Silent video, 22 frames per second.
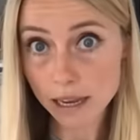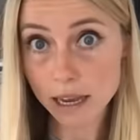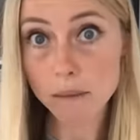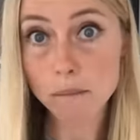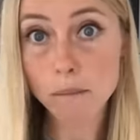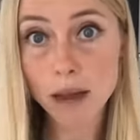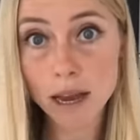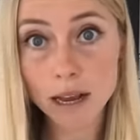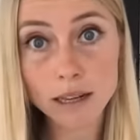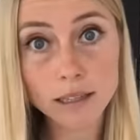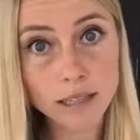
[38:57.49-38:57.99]
in
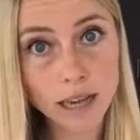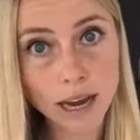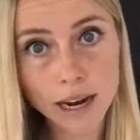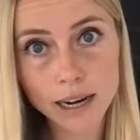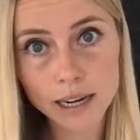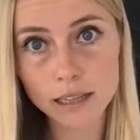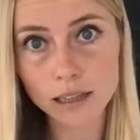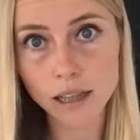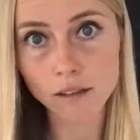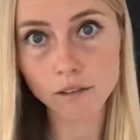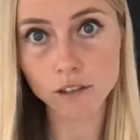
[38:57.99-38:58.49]
my
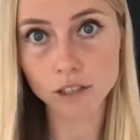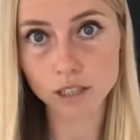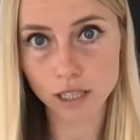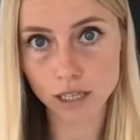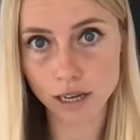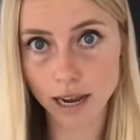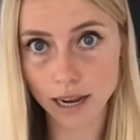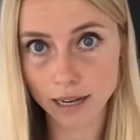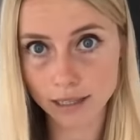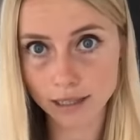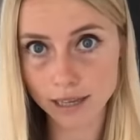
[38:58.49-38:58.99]
anxiety levels the
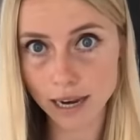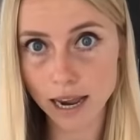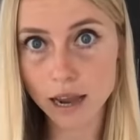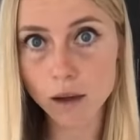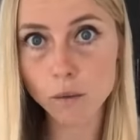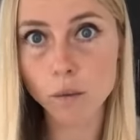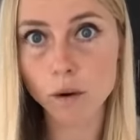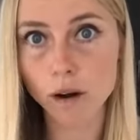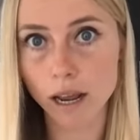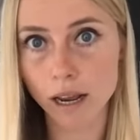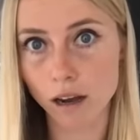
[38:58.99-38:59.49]
next day
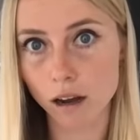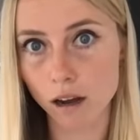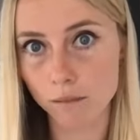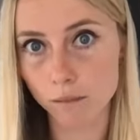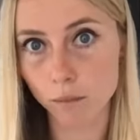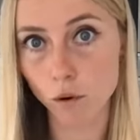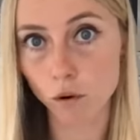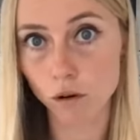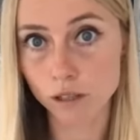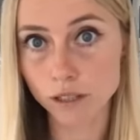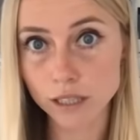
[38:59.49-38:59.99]
when I
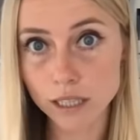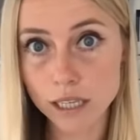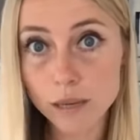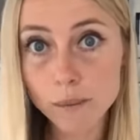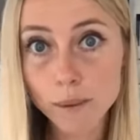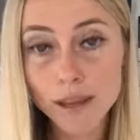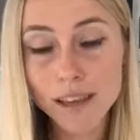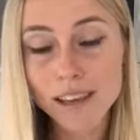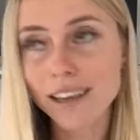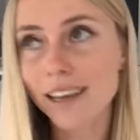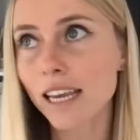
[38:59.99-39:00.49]
got poor
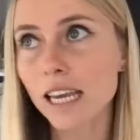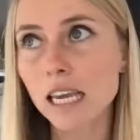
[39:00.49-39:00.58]
sleep.